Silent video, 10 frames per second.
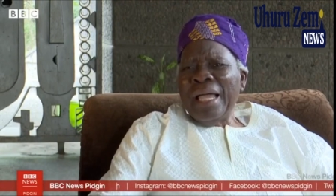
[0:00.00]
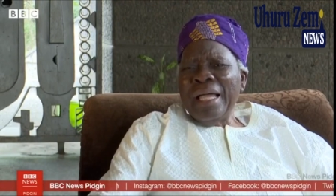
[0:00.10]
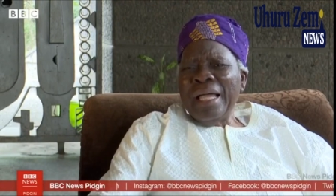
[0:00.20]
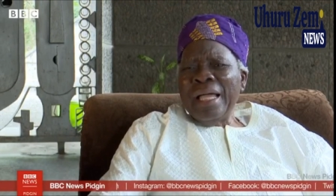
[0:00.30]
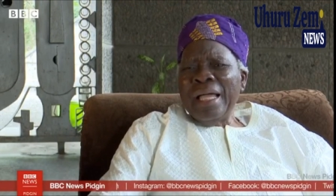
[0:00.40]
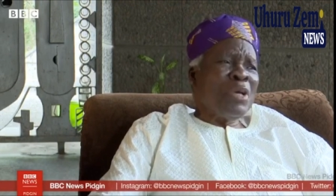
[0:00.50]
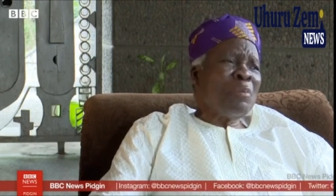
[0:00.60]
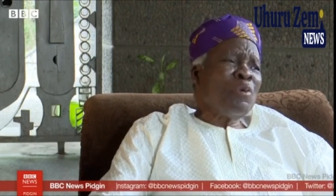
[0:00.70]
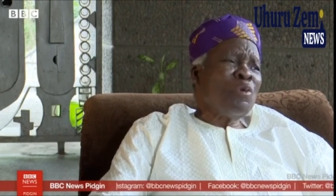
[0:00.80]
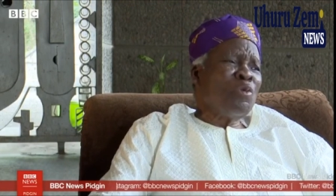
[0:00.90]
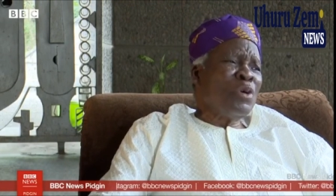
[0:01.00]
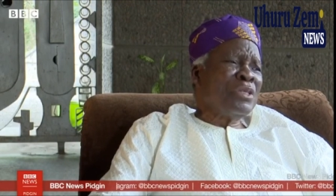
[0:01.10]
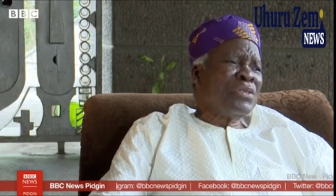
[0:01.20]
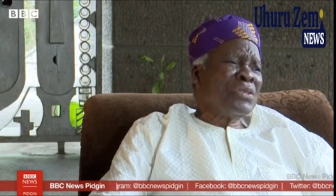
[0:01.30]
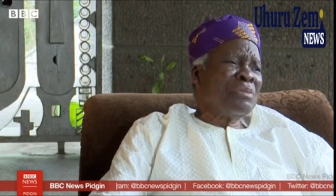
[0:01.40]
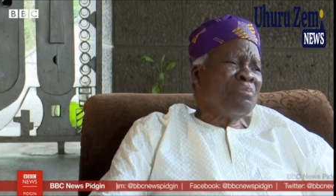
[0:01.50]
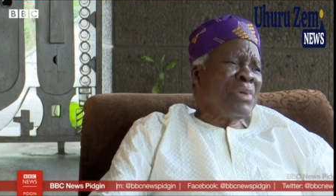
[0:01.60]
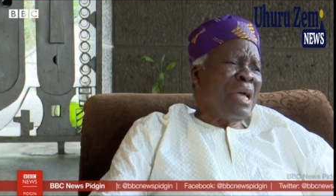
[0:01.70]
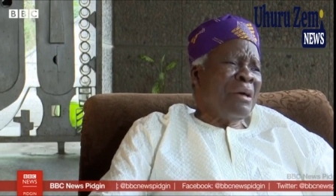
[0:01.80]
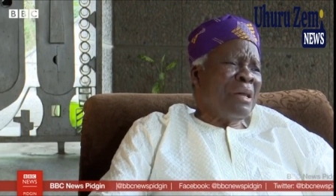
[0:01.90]
He said people will
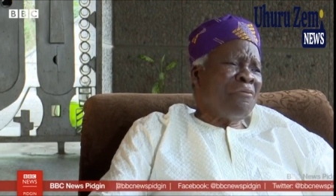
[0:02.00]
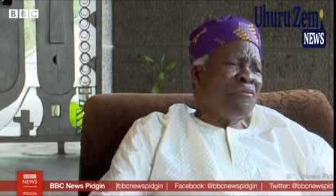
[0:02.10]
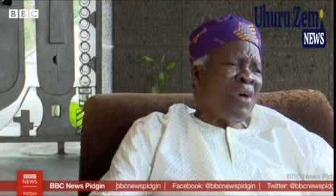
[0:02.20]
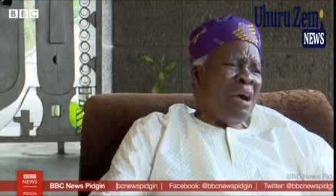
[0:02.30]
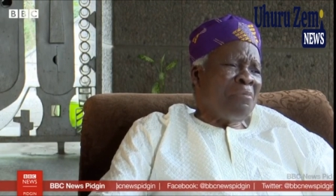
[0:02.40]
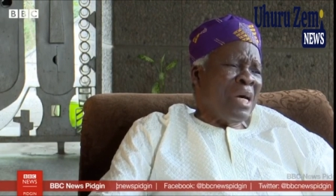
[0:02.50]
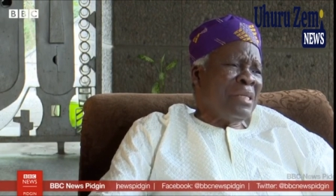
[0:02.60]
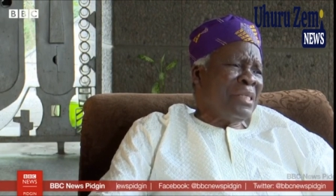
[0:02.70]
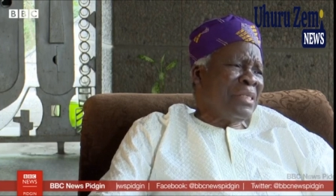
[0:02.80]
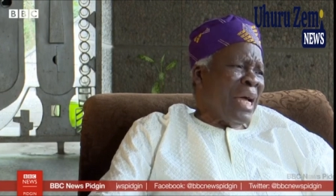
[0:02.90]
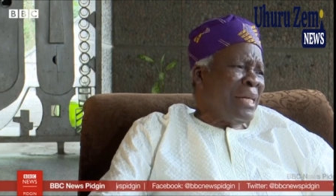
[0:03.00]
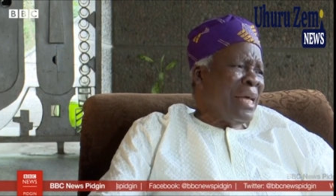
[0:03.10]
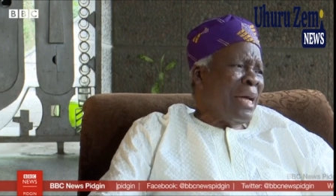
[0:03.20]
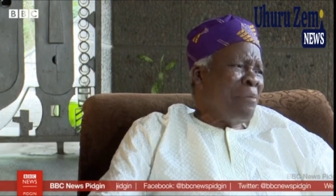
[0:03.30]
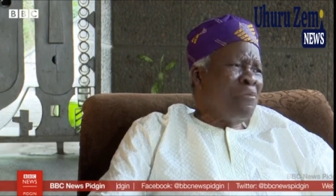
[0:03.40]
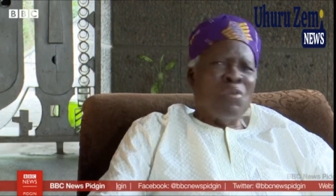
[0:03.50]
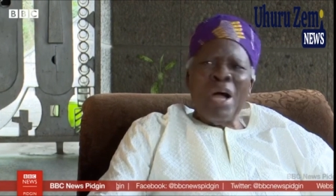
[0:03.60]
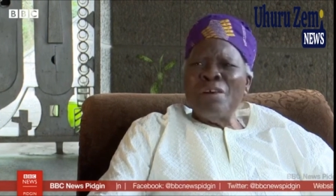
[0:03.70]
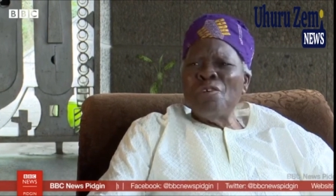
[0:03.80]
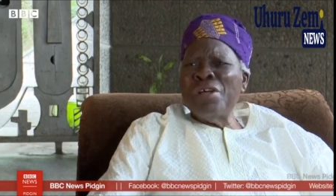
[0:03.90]
be on the farm and decide that at
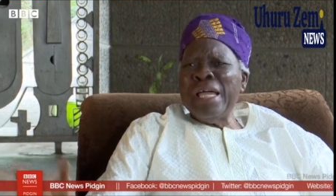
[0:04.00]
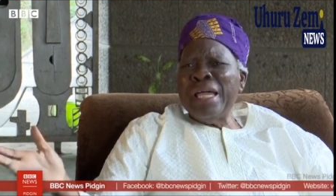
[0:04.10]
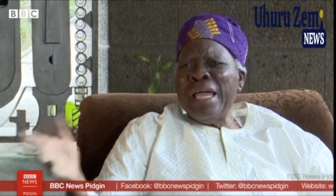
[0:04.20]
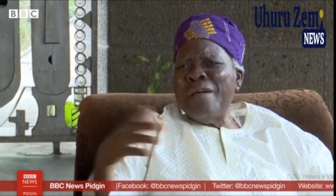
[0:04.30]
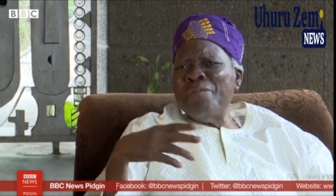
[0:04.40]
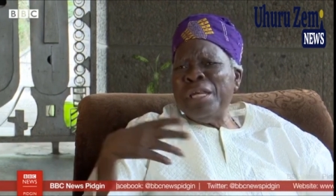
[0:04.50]
1 a.m.